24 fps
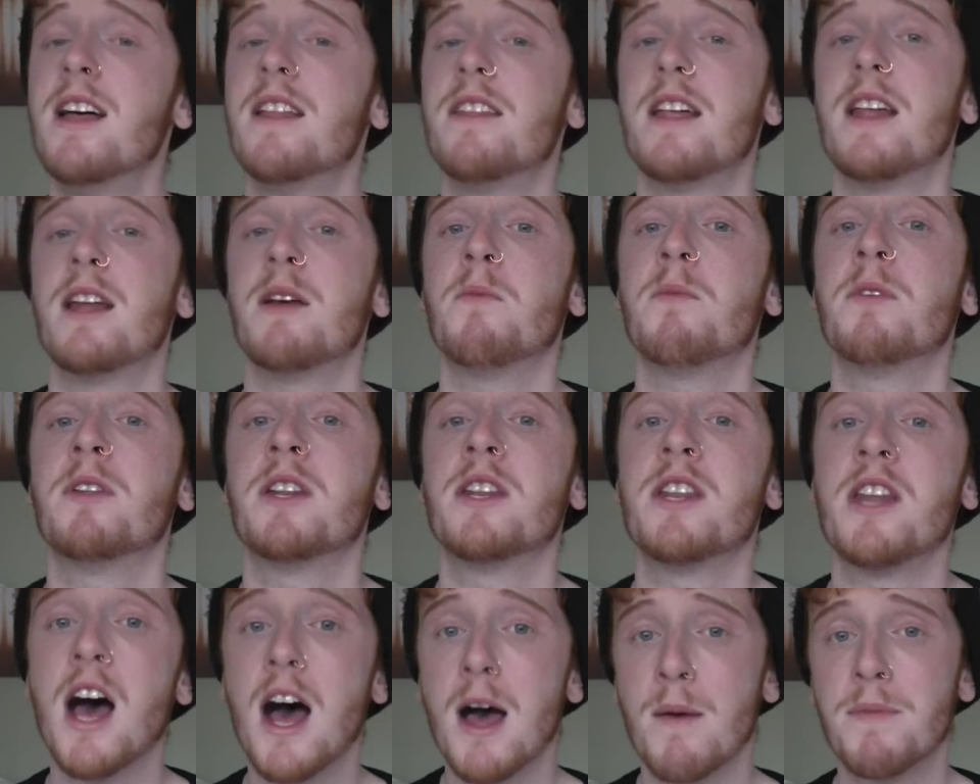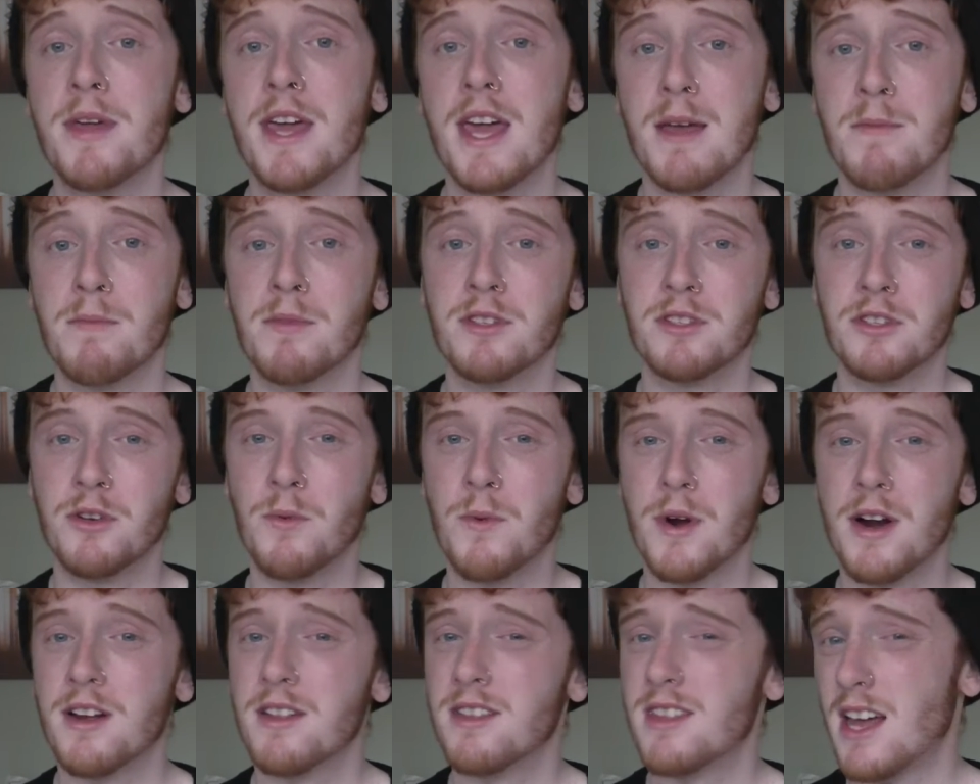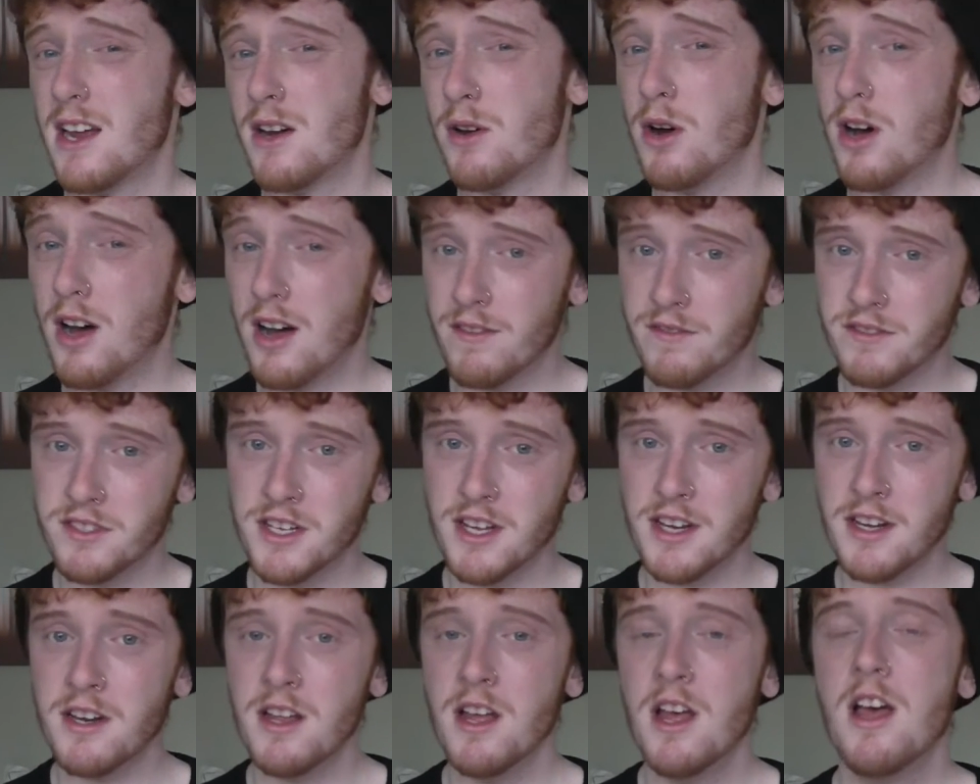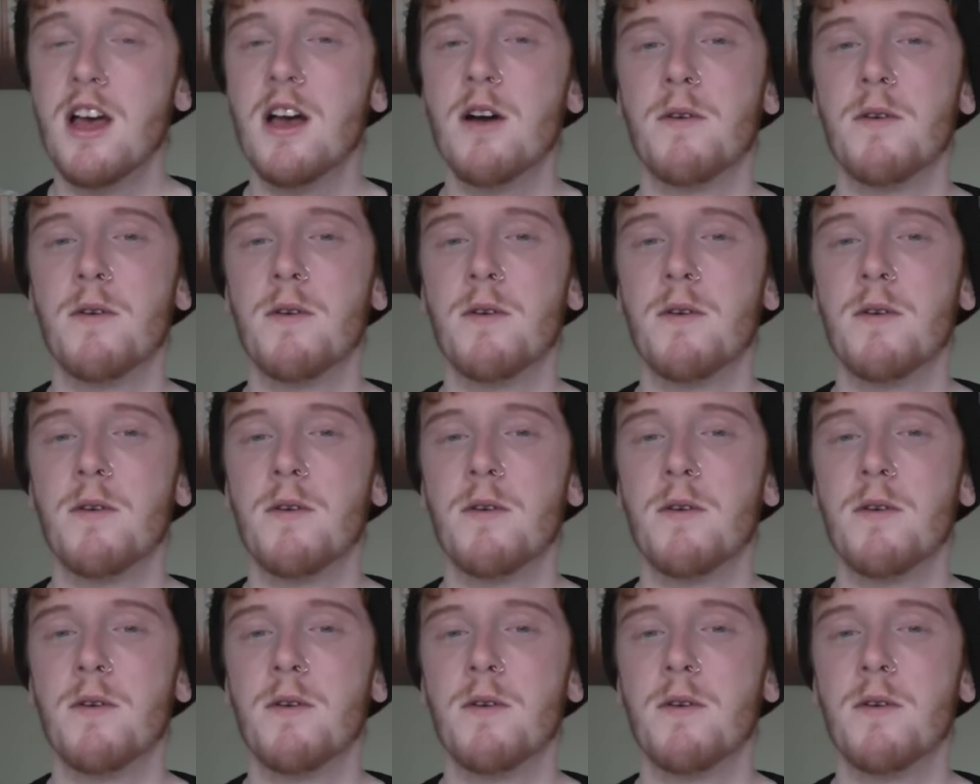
that I will not be able to wear it that often